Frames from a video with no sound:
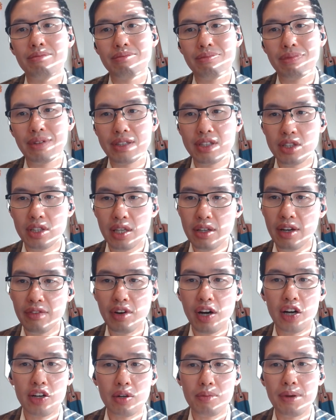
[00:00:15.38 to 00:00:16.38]
let's say you have
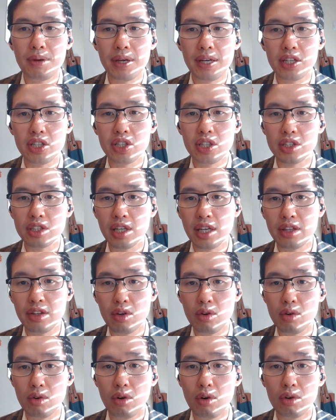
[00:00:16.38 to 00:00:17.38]
100 patients and
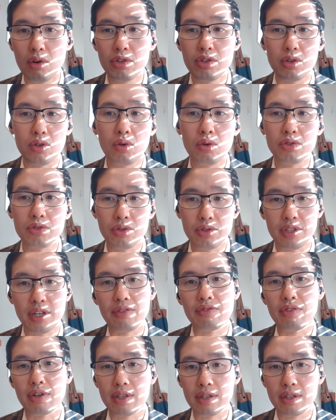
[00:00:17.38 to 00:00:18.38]
all their goals are
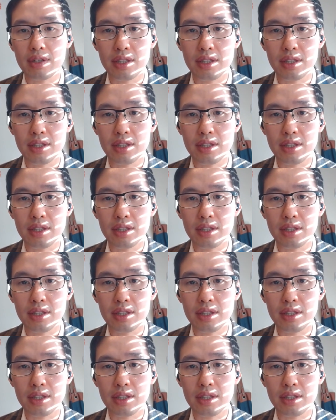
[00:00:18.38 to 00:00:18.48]
different.